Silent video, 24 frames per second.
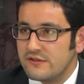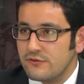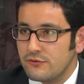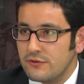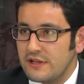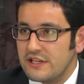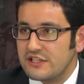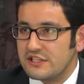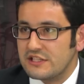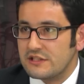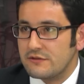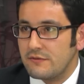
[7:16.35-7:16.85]

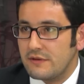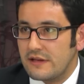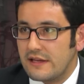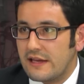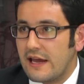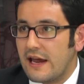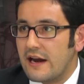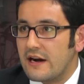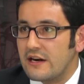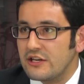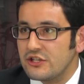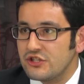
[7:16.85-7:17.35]
relations with
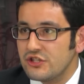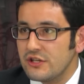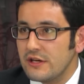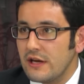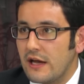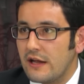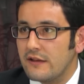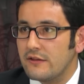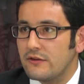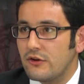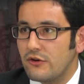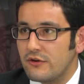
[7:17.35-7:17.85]
KRG
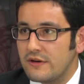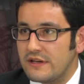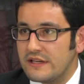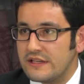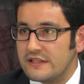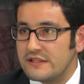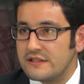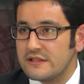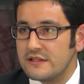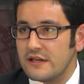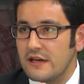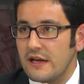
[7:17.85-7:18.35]
and
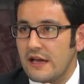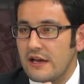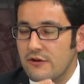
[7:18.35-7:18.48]
Turkey's